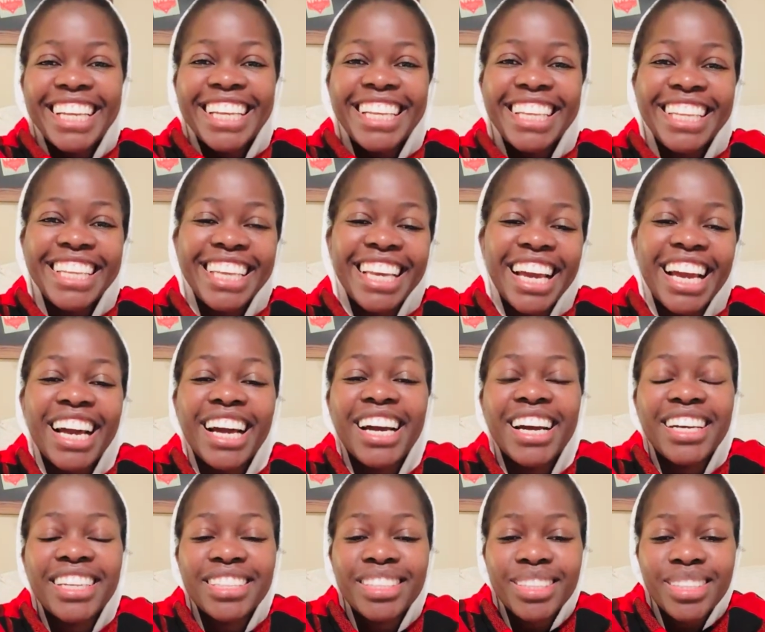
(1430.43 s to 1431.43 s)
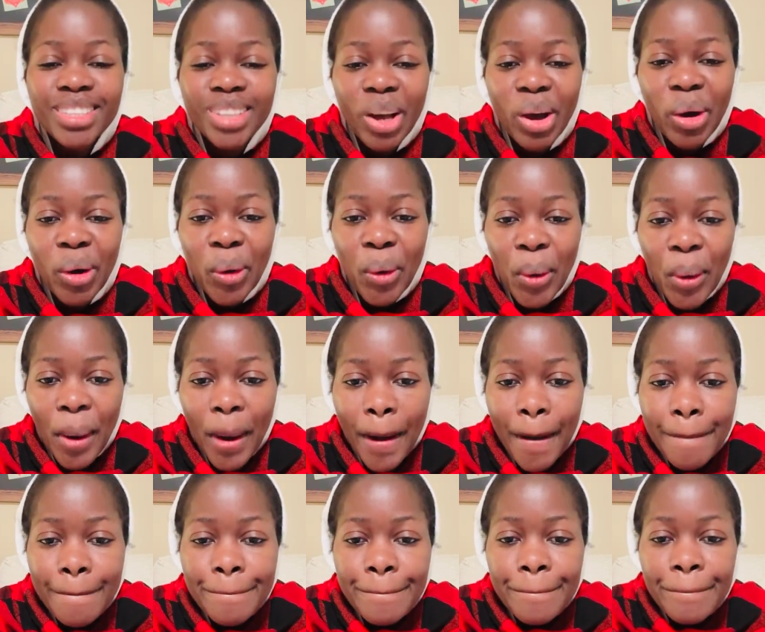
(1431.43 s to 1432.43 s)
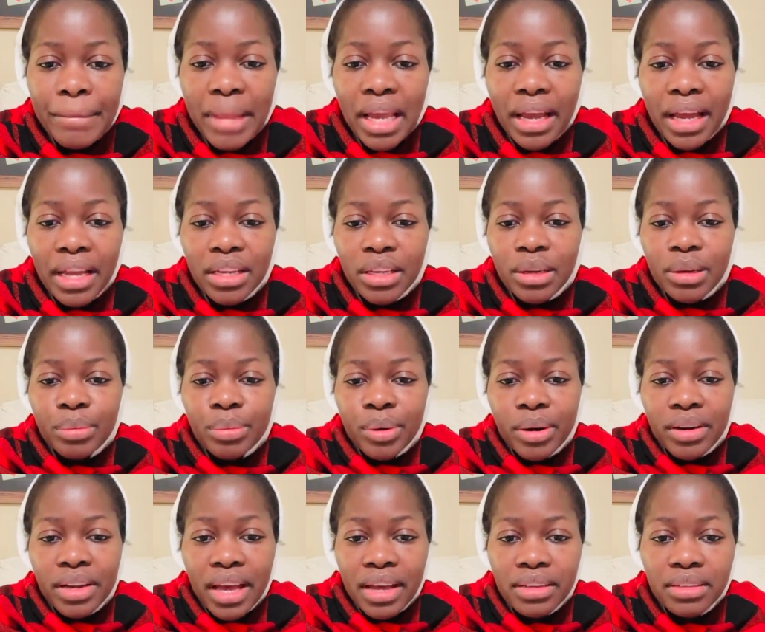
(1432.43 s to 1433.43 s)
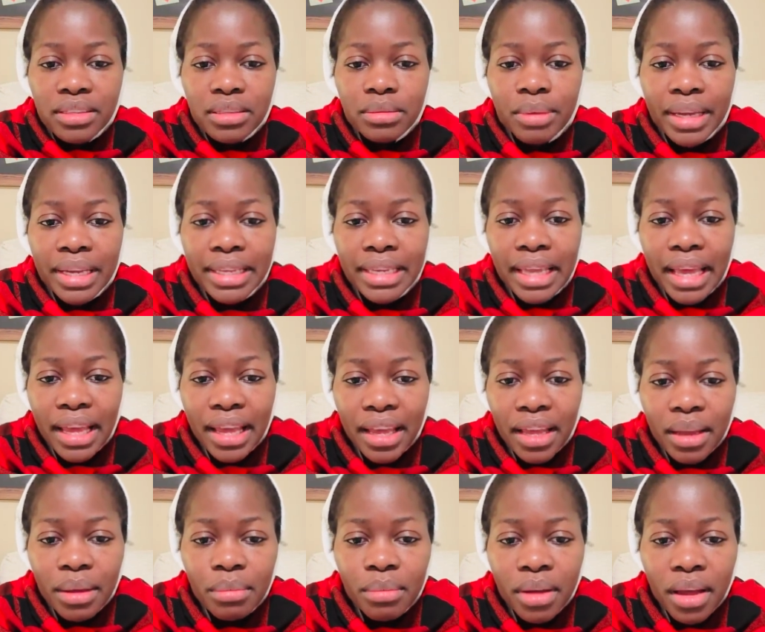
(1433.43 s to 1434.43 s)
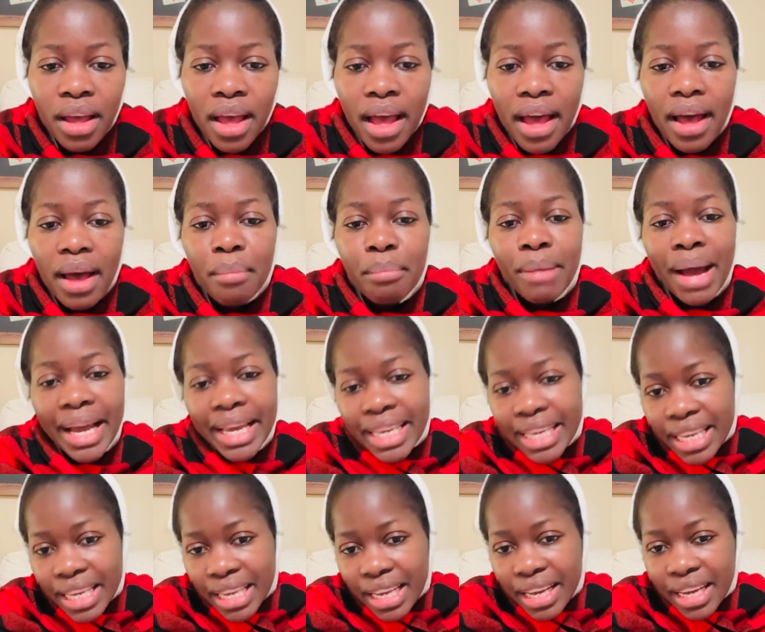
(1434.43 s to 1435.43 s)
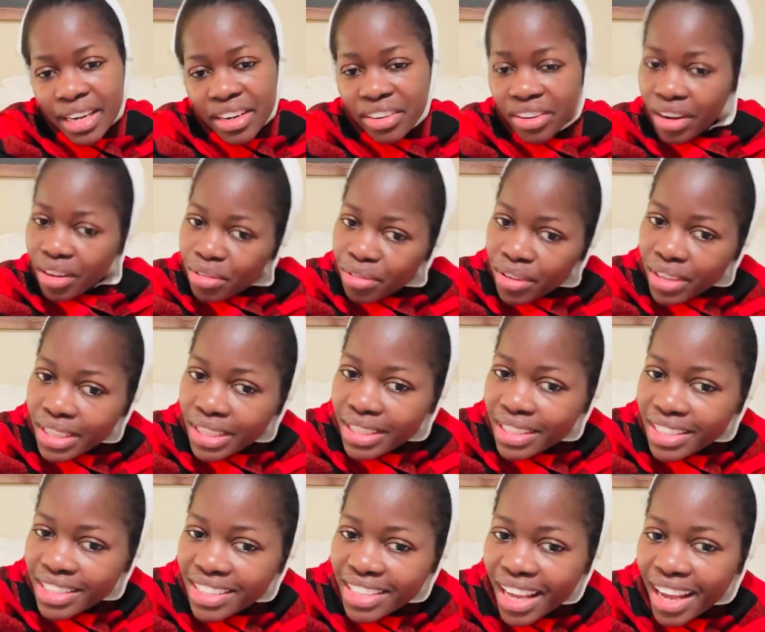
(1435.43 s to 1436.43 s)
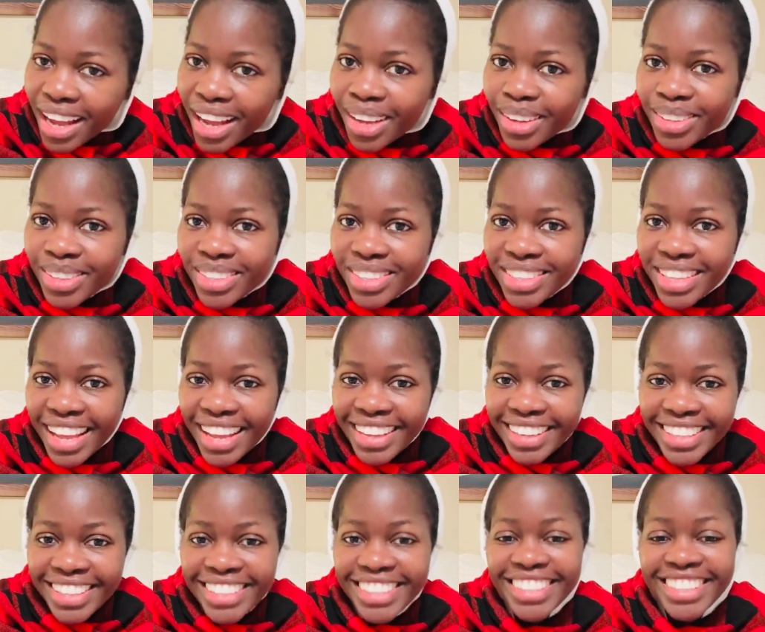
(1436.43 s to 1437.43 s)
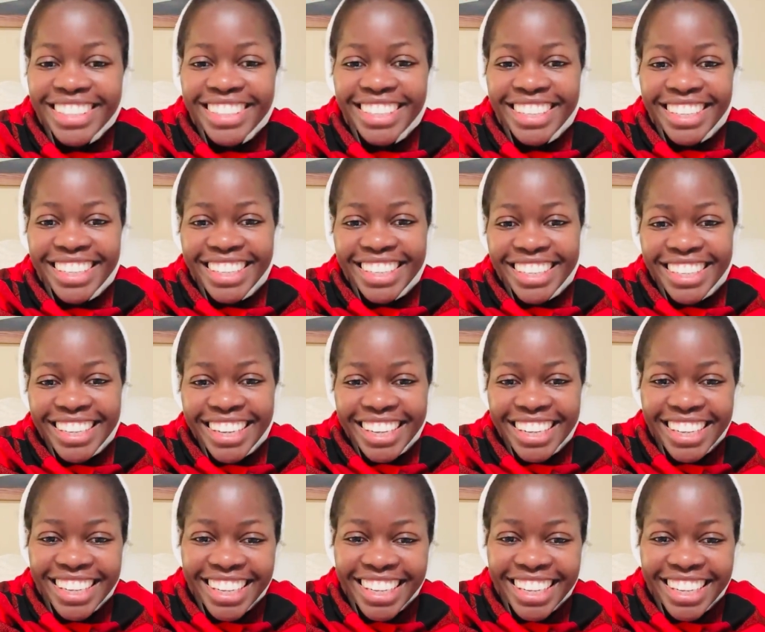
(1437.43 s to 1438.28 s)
Yeah, so can you pronounce my name? Makia Griffin? Is that how you say it?